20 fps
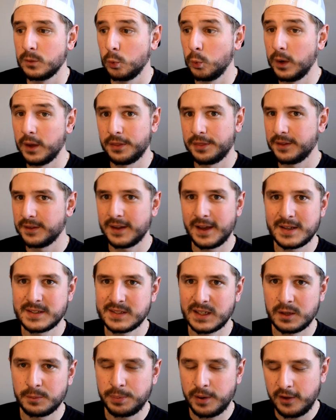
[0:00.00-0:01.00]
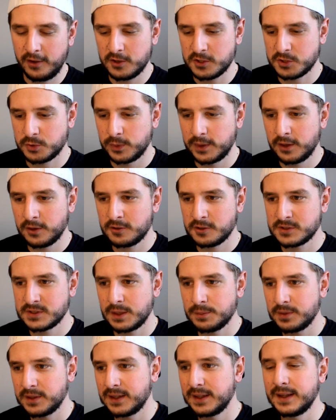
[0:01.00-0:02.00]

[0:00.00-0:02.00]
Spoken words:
with a nice set of polished wheels or something,